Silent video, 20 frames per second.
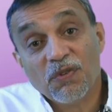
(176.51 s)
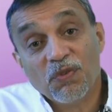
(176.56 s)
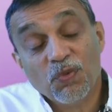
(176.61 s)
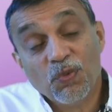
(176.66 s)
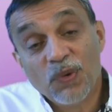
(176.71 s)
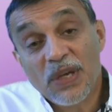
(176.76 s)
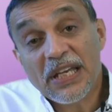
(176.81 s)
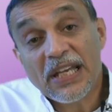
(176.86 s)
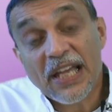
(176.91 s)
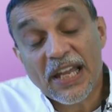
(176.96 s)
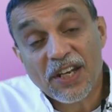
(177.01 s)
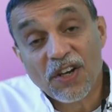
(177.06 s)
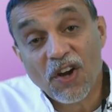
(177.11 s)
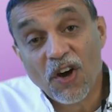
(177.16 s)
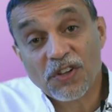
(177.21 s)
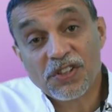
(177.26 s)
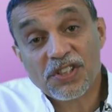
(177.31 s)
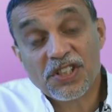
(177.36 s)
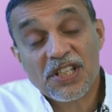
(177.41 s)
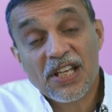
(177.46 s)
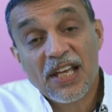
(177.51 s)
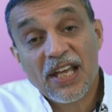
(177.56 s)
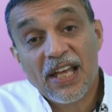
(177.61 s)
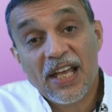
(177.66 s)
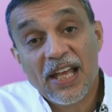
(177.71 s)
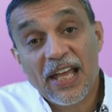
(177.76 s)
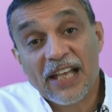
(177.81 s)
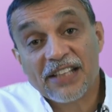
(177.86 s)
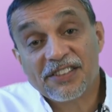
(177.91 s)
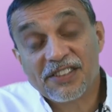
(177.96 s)
We cannot
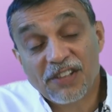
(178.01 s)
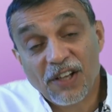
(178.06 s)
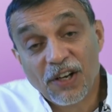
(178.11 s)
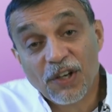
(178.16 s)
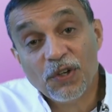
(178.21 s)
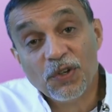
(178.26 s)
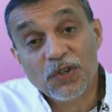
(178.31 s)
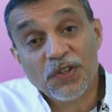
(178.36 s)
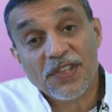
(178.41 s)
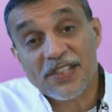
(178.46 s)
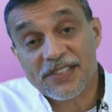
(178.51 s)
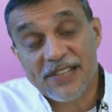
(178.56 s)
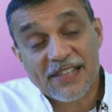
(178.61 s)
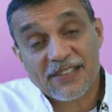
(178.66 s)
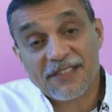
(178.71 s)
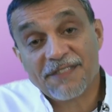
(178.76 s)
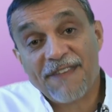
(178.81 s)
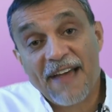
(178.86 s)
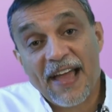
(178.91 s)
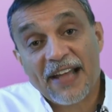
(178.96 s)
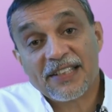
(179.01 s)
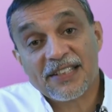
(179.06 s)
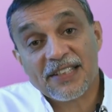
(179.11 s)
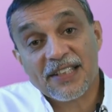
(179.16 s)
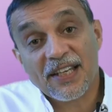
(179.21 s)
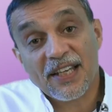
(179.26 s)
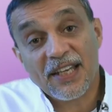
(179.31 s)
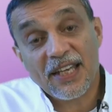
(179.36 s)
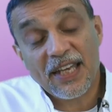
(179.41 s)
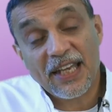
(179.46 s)
exclude this as a
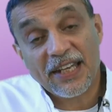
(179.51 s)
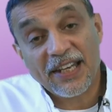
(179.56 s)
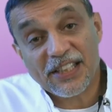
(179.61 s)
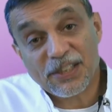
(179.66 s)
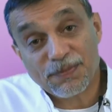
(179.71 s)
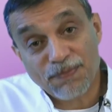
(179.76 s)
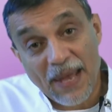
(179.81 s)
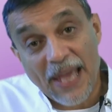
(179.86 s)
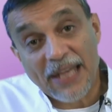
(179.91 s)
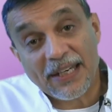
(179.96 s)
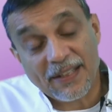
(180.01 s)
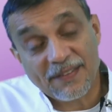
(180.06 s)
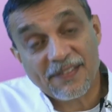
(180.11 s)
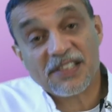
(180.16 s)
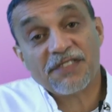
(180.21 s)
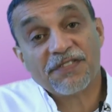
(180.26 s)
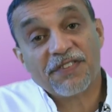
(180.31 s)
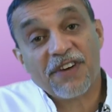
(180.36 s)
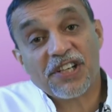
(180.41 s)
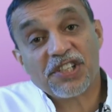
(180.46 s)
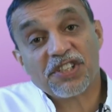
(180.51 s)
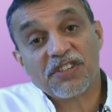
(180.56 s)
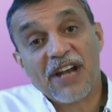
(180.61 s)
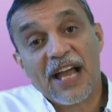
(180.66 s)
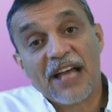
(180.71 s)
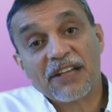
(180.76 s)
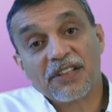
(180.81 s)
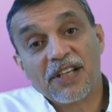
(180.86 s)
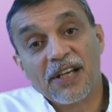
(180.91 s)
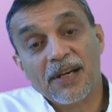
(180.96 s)
factor in explaining this differential
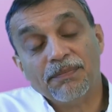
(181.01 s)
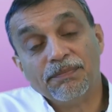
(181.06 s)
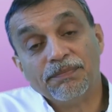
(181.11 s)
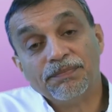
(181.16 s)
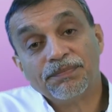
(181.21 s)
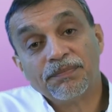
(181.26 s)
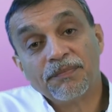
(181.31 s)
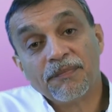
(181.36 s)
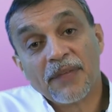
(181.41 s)
outcome.